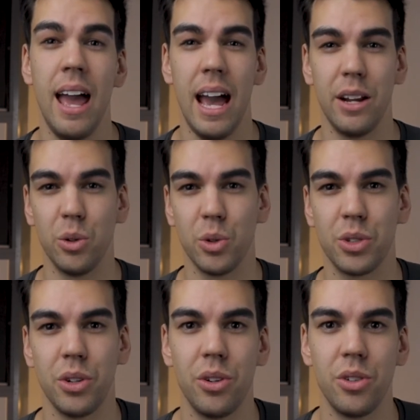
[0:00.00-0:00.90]
and
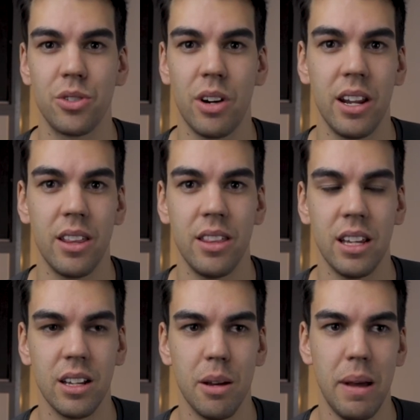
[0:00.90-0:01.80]
also trying to
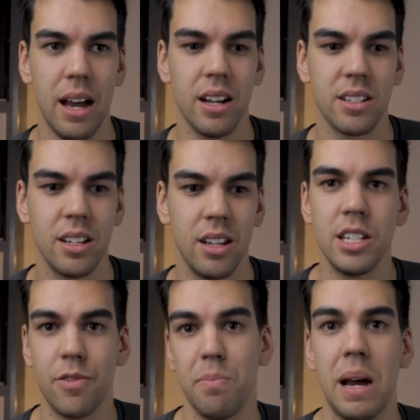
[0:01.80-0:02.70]
think about
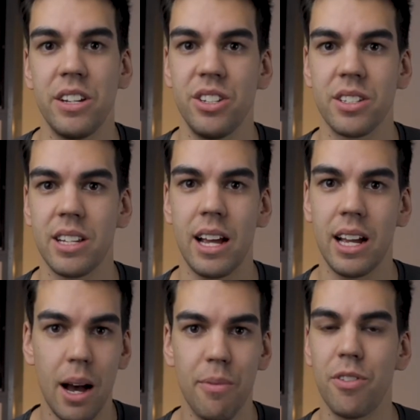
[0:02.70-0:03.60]
different patients
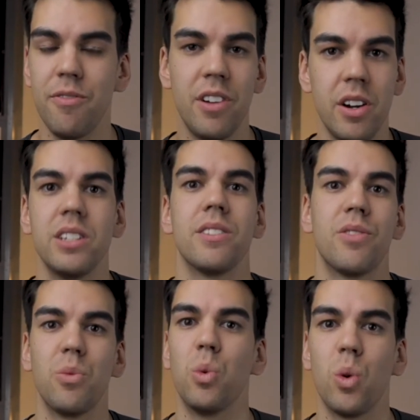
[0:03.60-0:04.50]
come from very
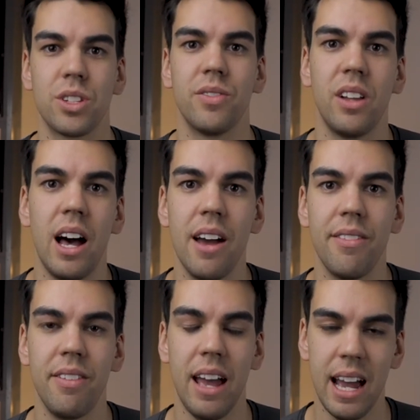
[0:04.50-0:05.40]
different walks of life,